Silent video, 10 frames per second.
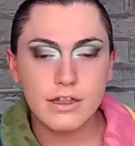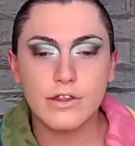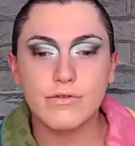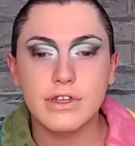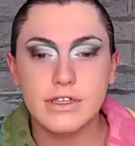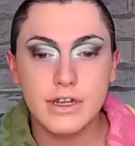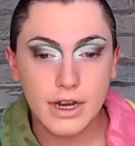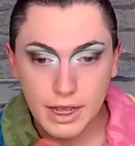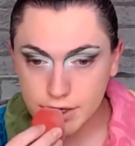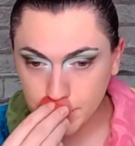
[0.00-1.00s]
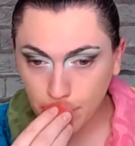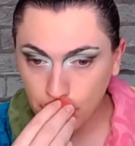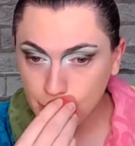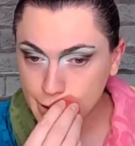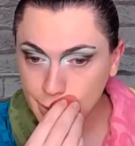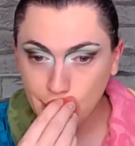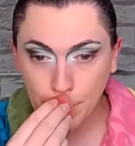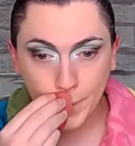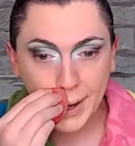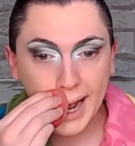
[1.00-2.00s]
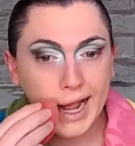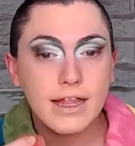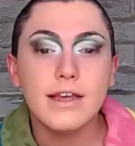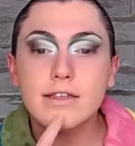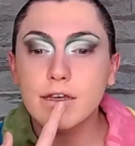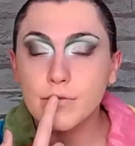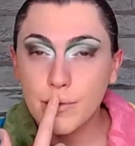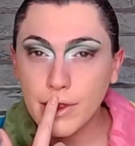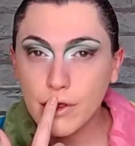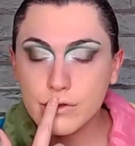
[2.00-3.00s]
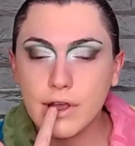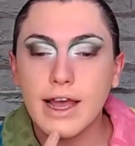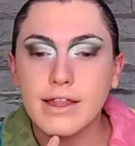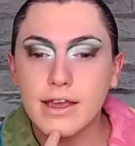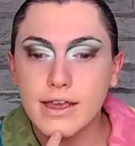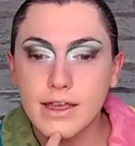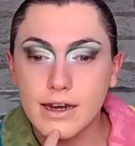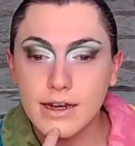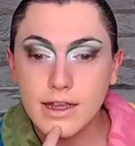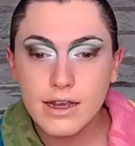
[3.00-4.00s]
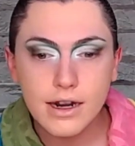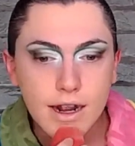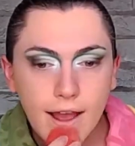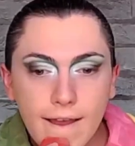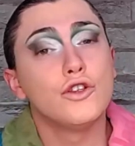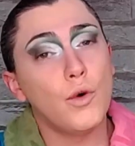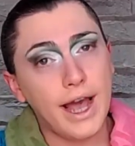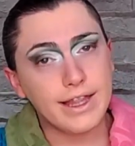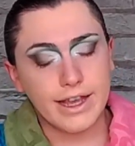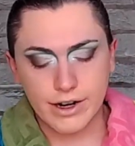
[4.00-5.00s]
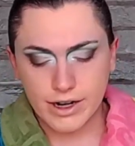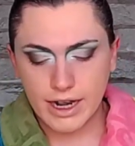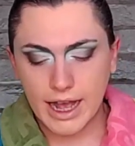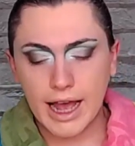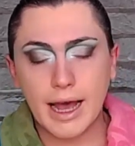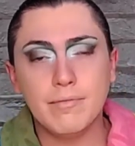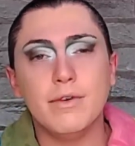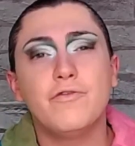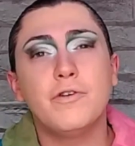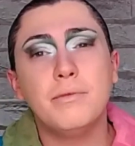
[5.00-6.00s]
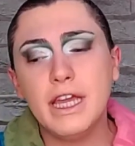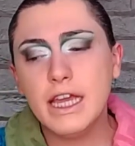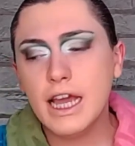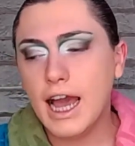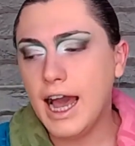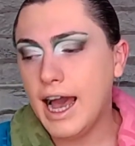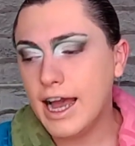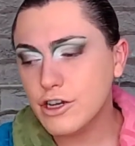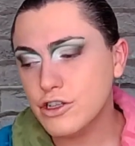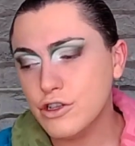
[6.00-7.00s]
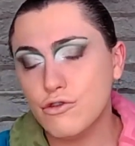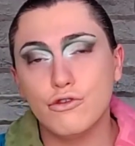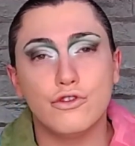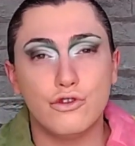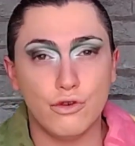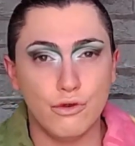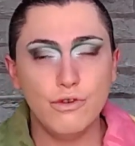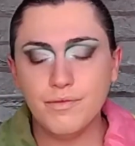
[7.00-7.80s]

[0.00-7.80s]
The reason is because we are going to highlight it. We will also highlight here and here. So highlighter, for me, I actually use two.